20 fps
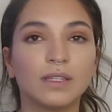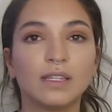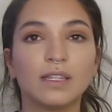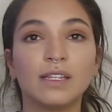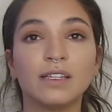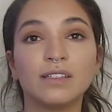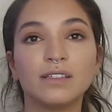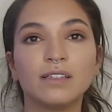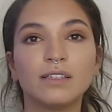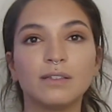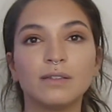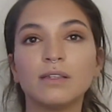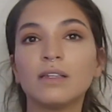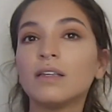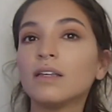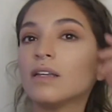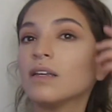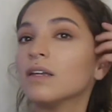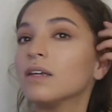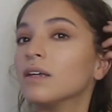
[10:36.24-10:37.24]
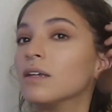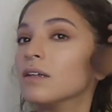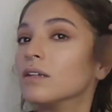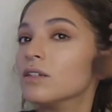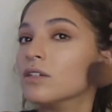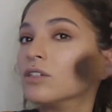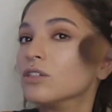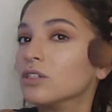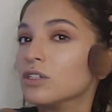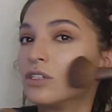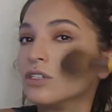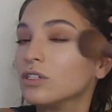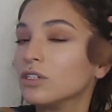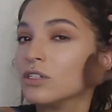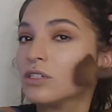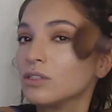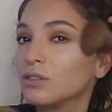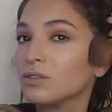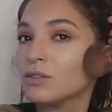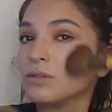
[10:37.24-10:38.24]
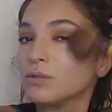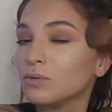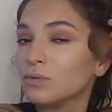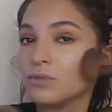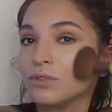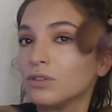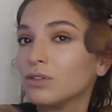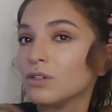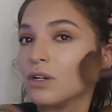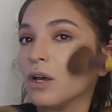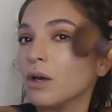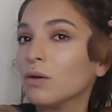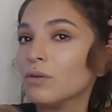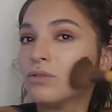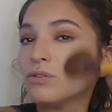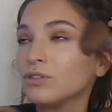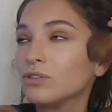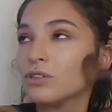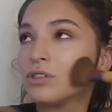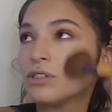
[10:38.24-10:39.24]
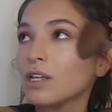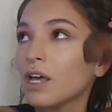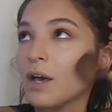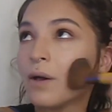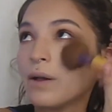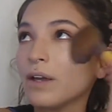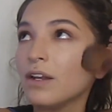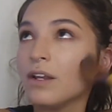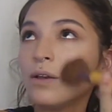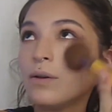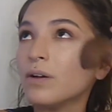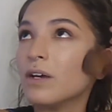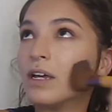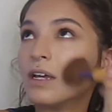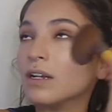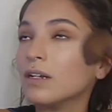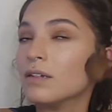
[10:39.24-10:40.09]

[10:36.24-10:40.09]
This is just, you know, it's just how I do